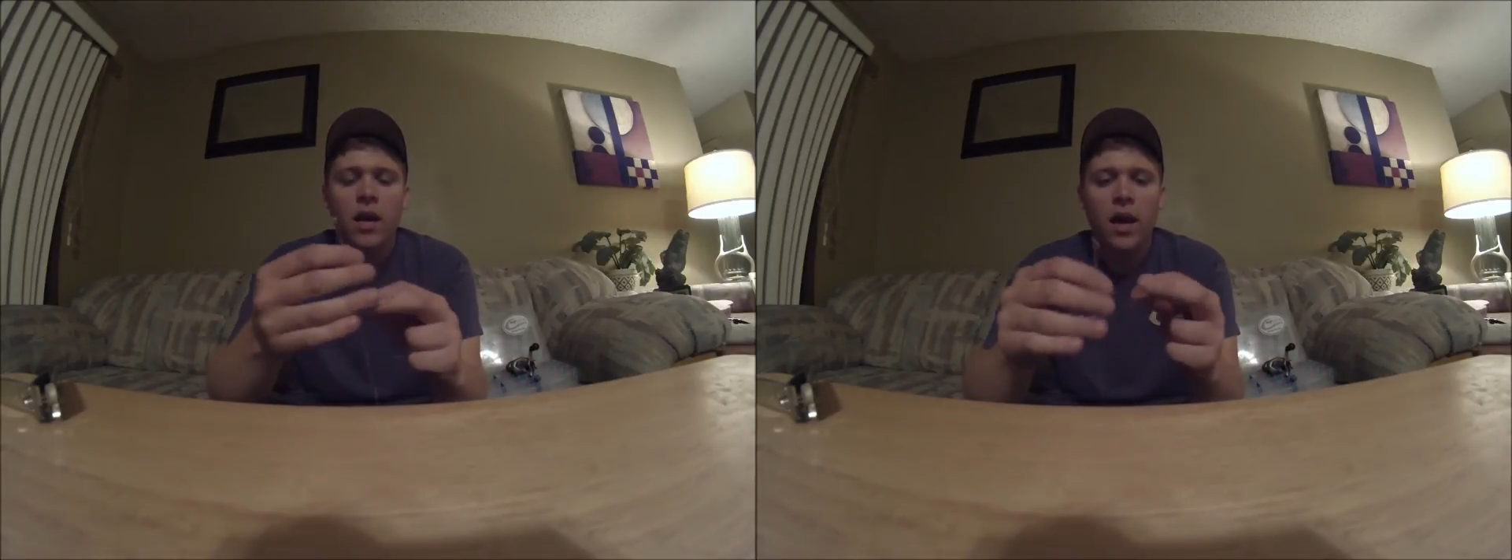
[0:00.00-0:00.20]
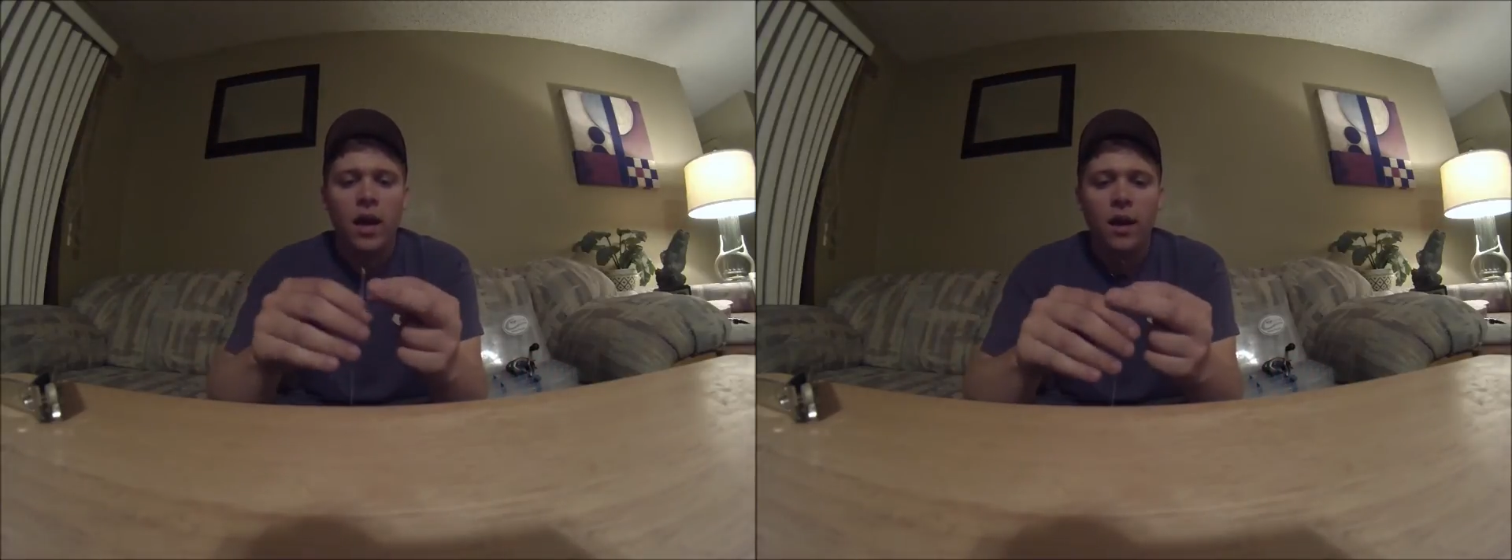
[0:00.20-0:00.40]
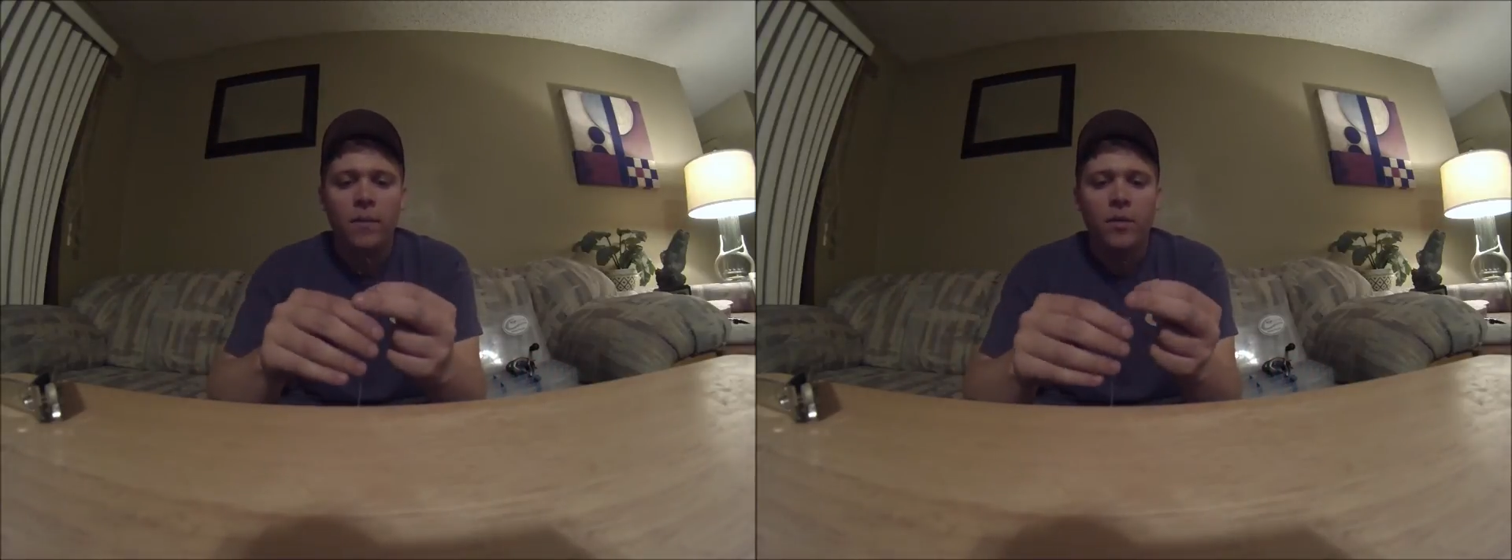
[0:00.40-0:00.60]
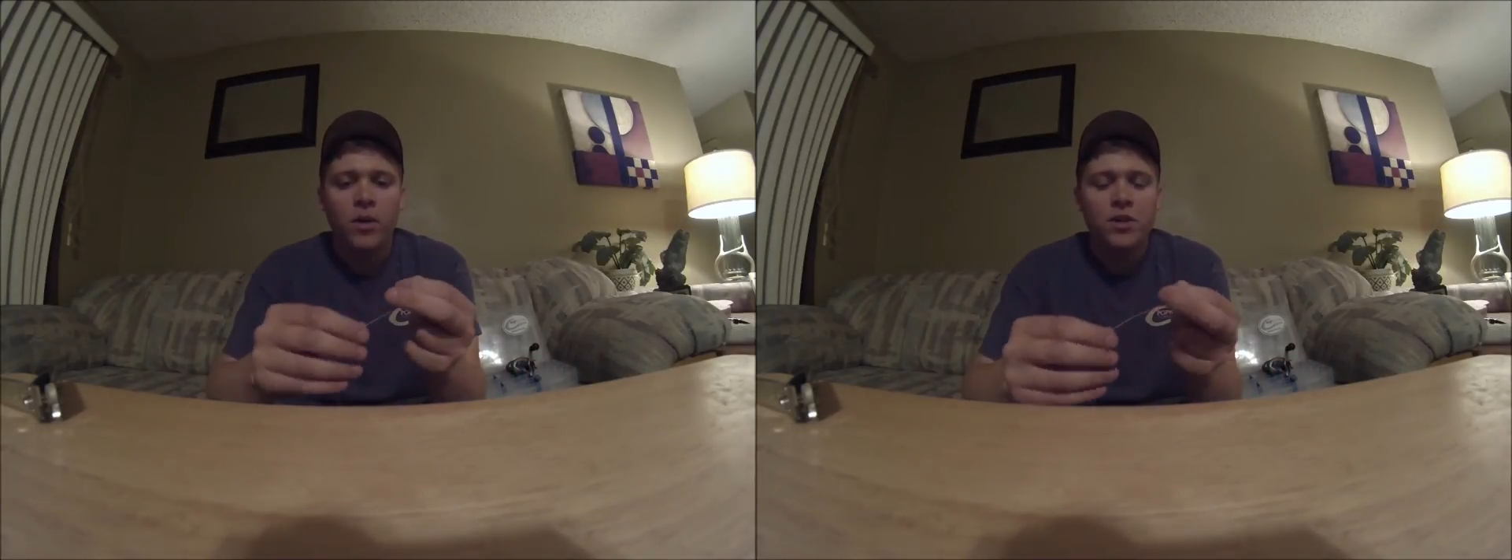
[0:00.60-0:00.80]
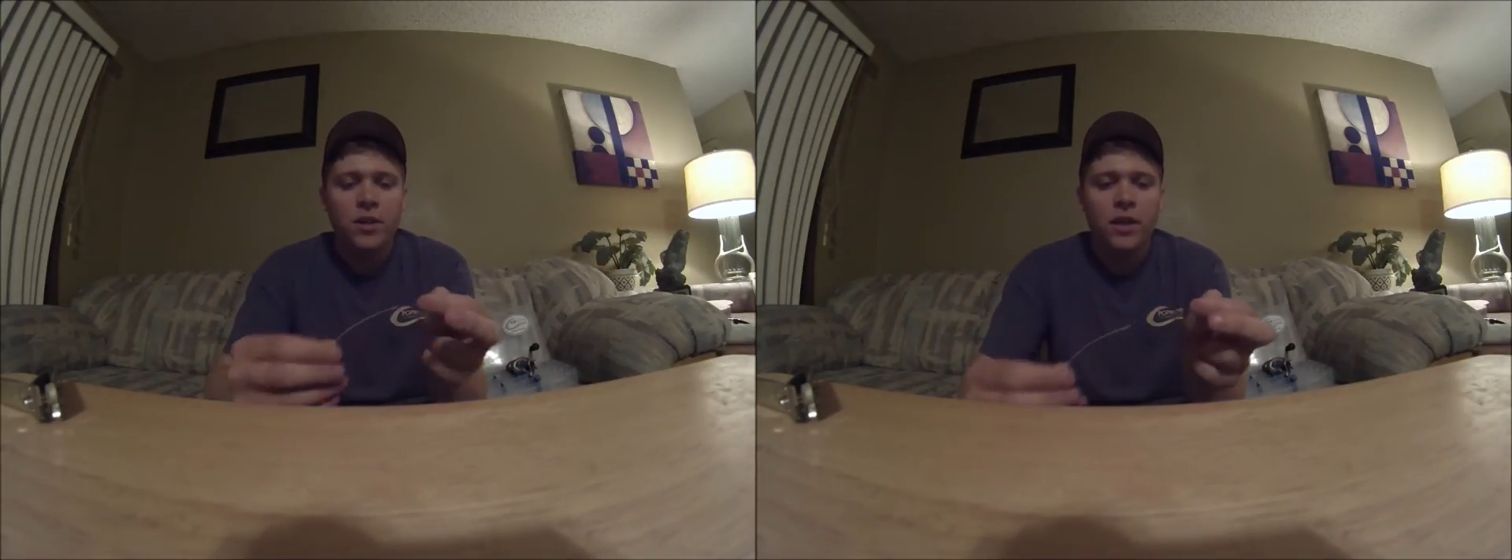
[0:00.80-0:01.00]
And
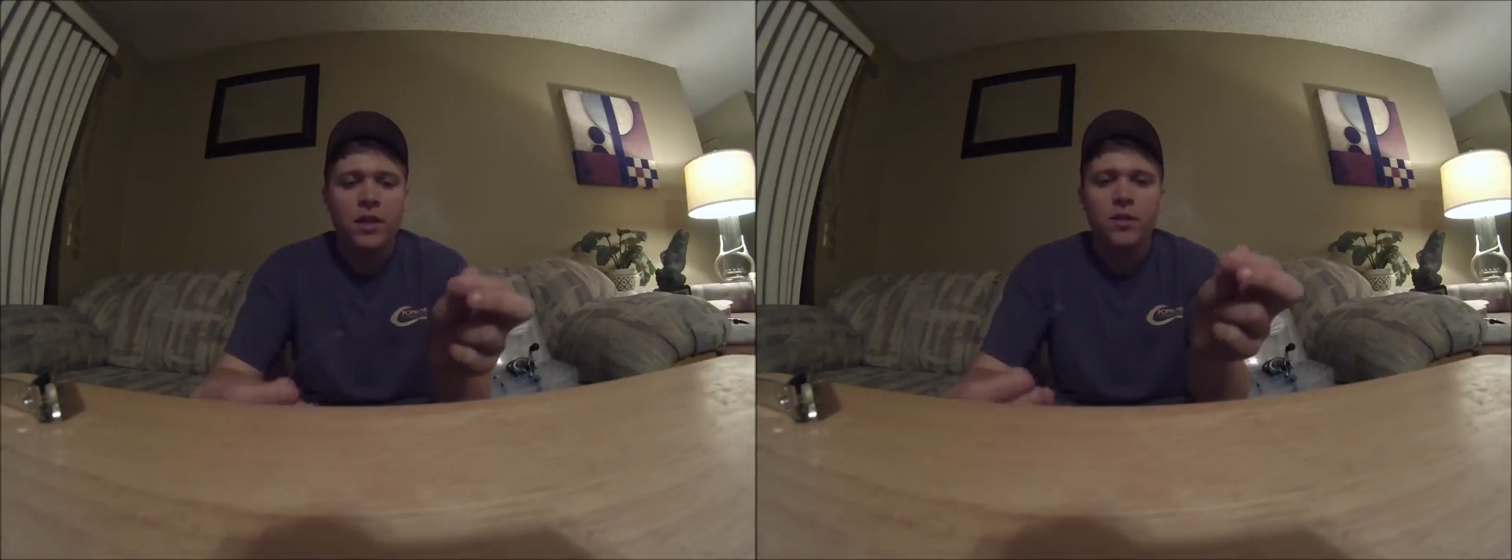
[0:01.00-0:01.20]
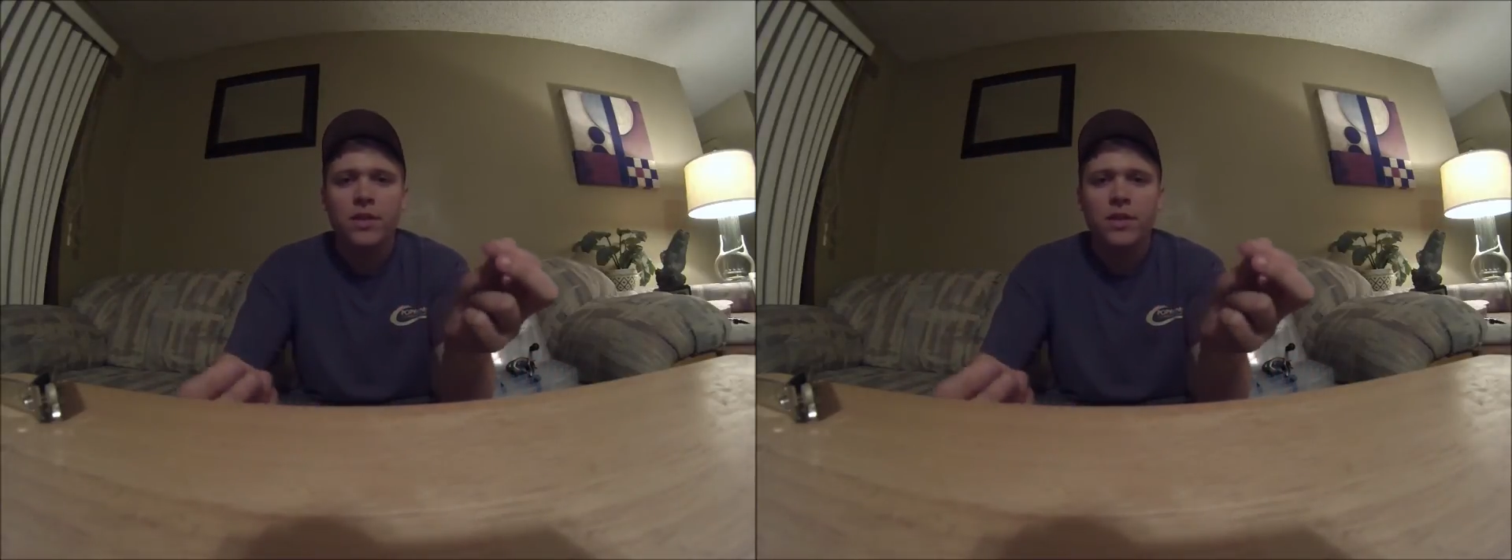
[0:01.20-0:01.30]
what you're going to do